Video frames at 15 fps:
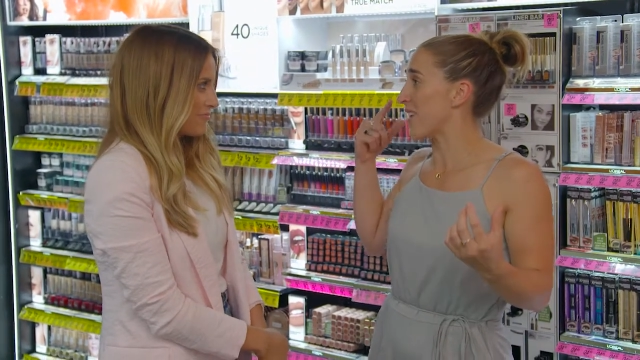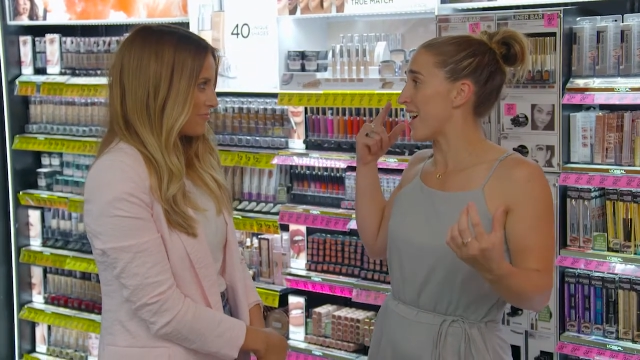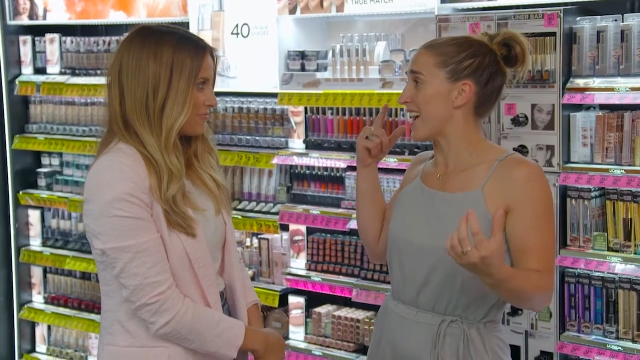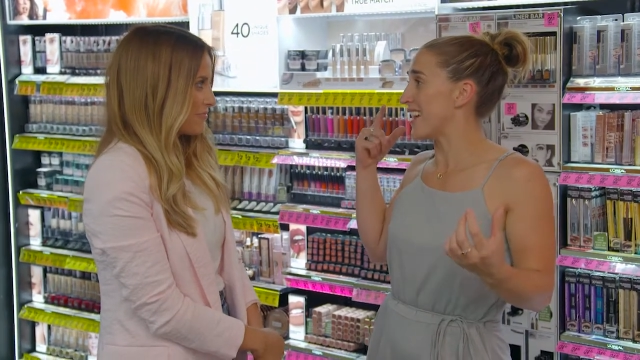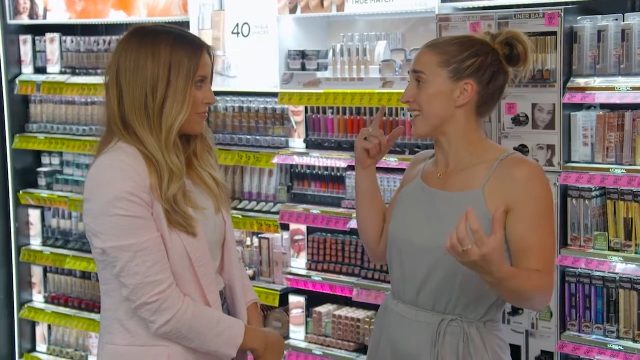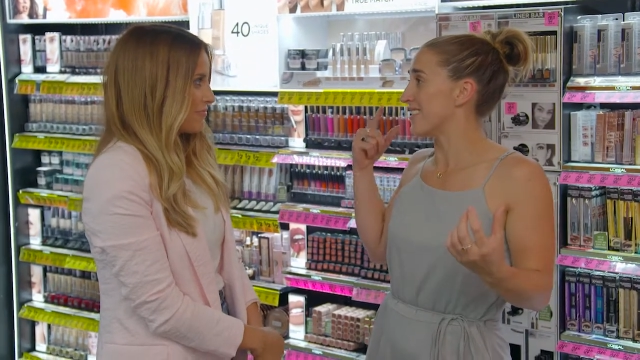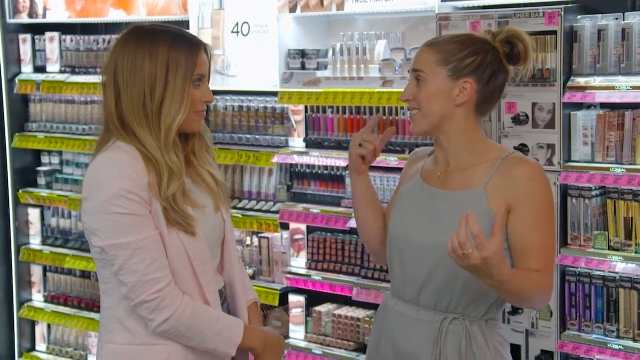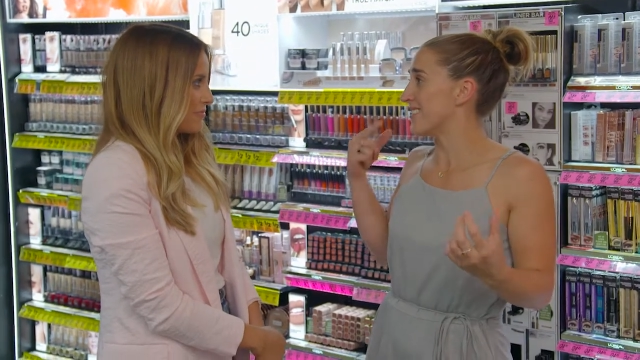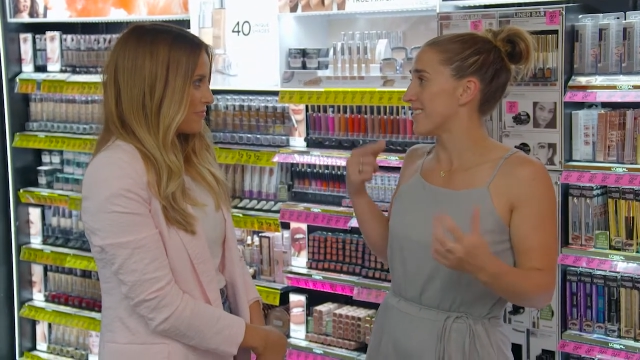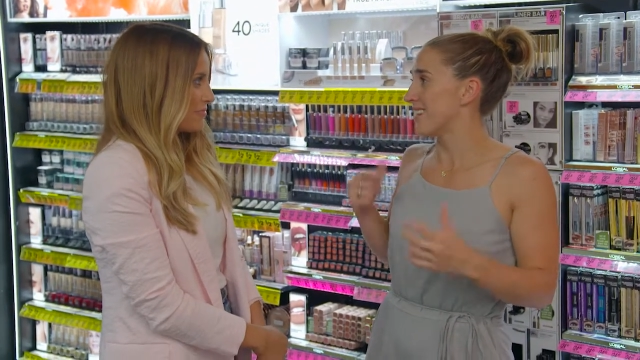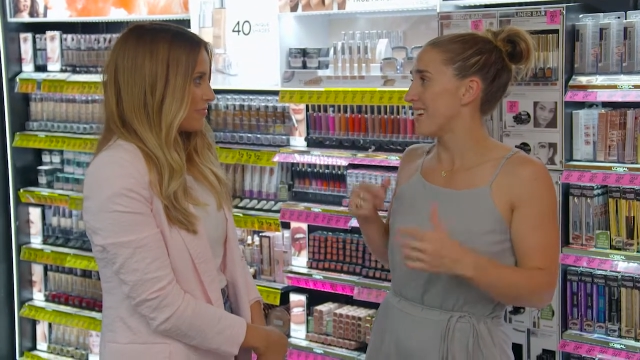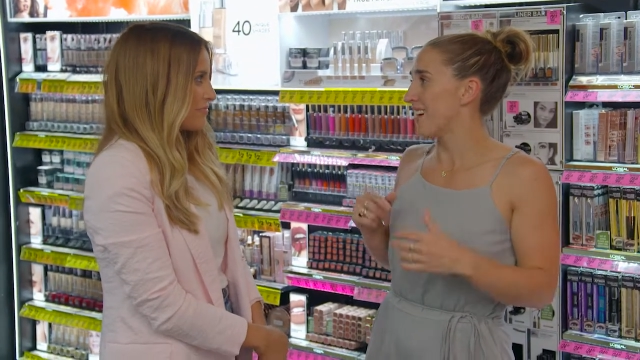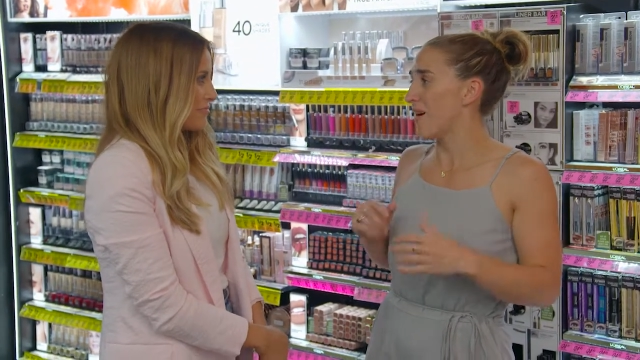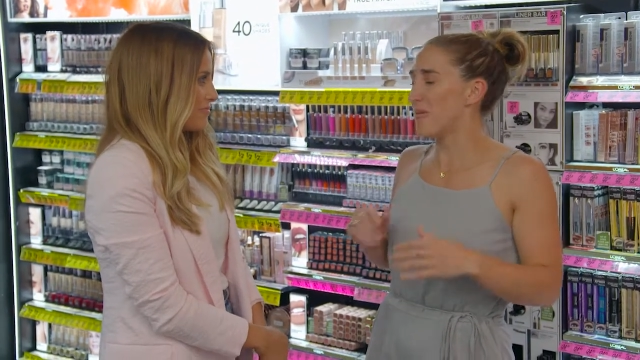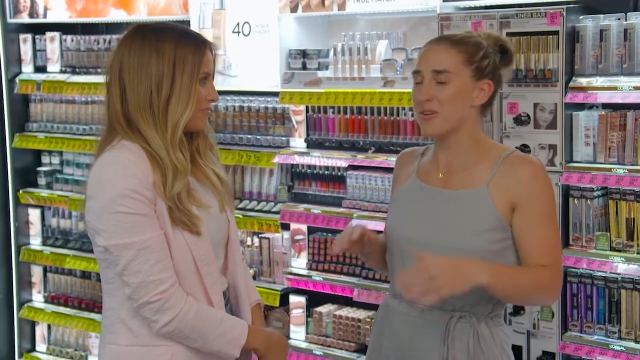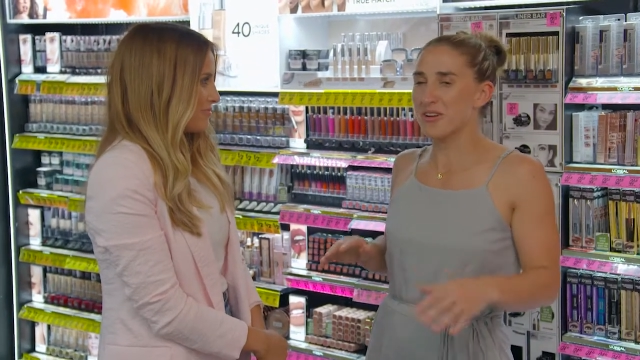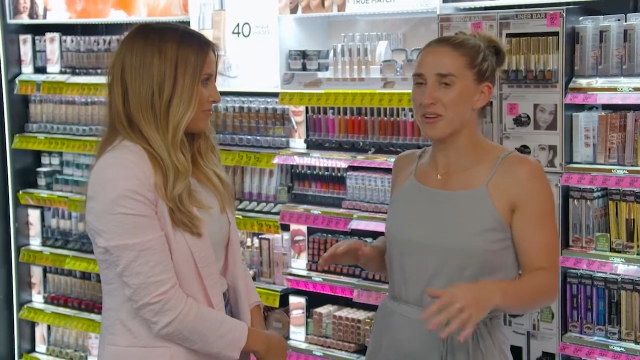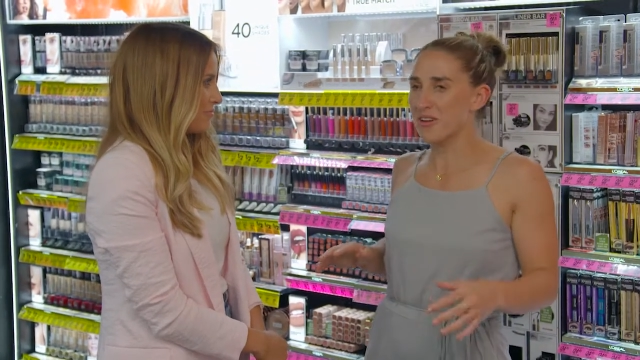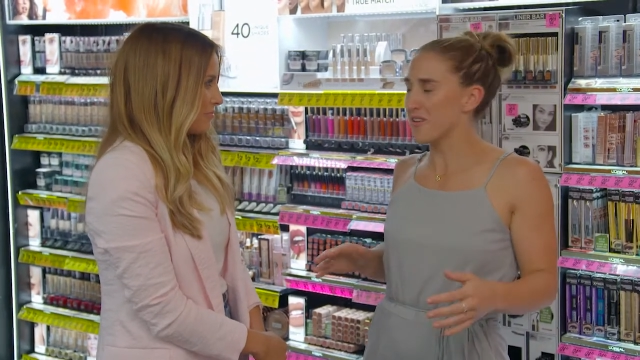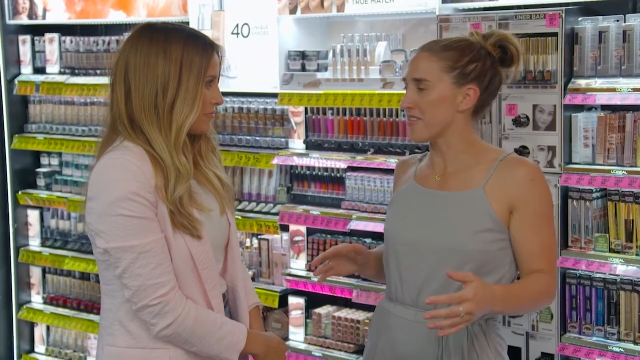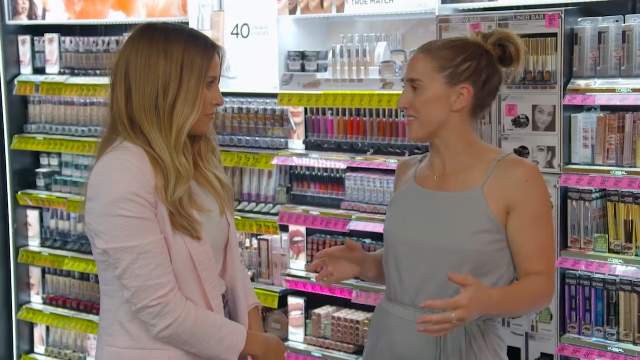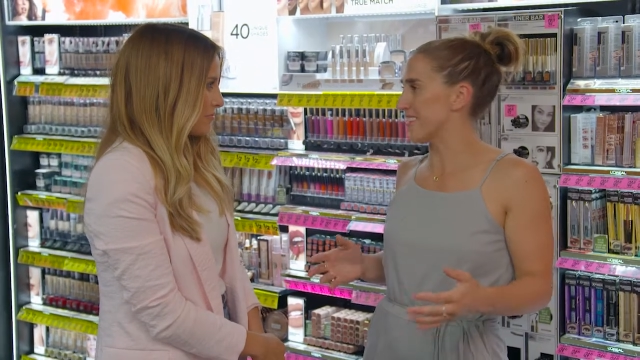of greys, I'm not
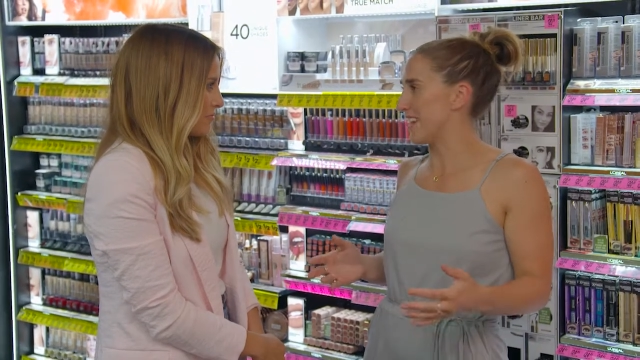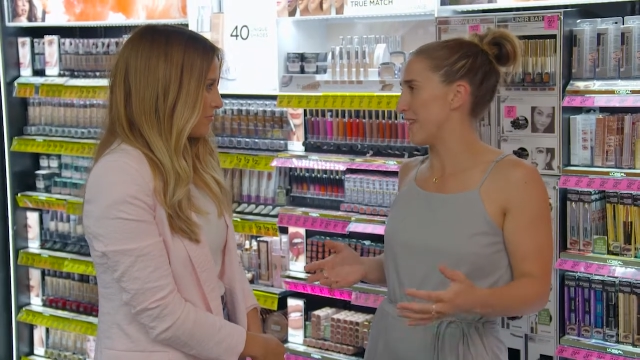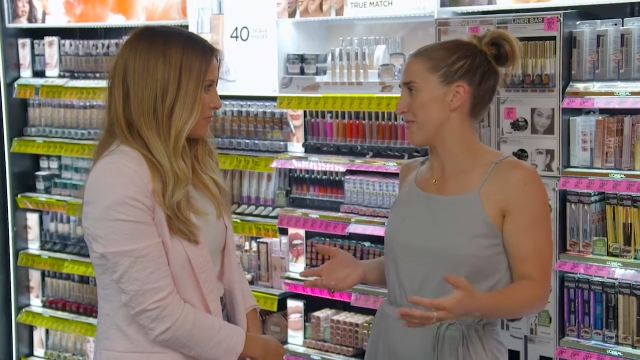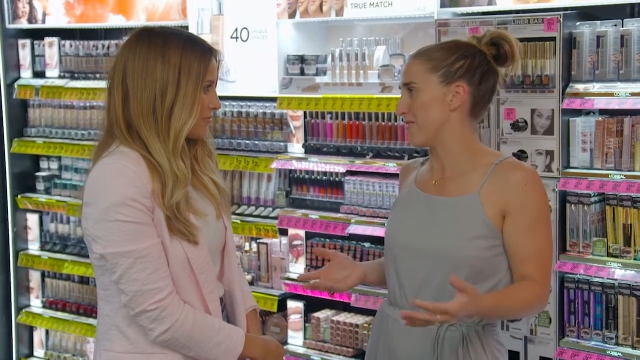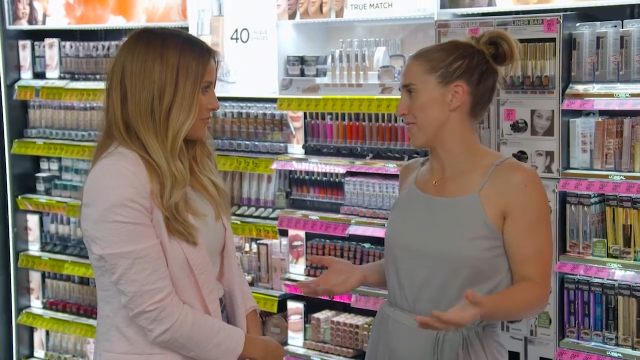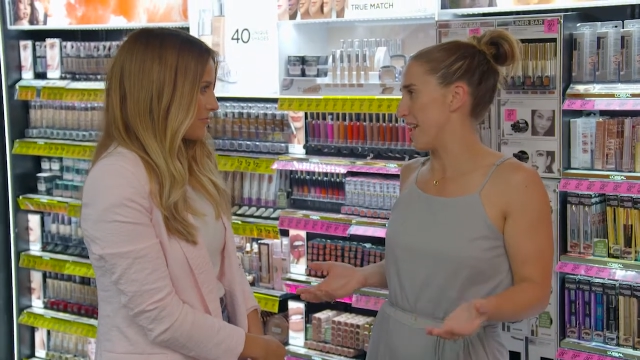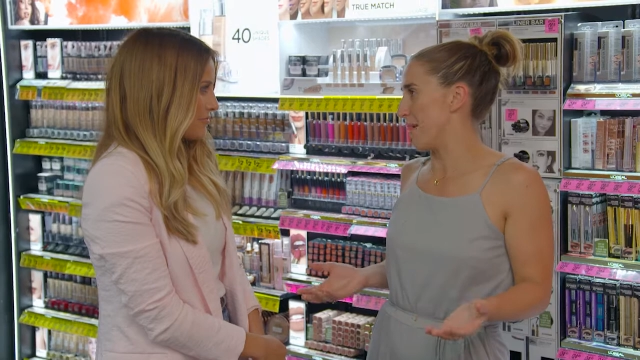going to go to the salon for